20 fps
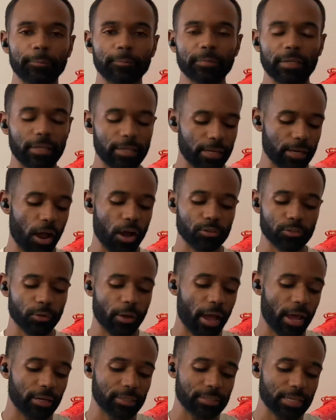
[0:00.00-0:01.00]
then also I
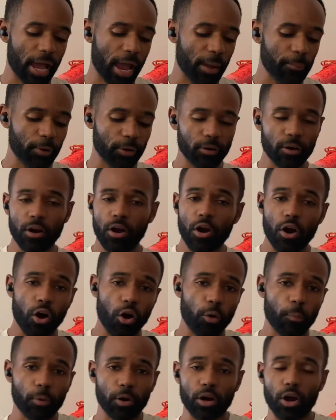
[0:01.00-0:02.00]
had a timer
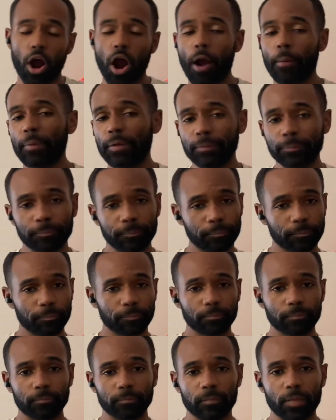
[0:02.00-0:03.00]
on my Garmin
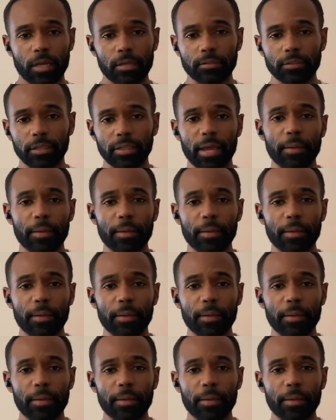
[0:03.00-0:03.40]
to let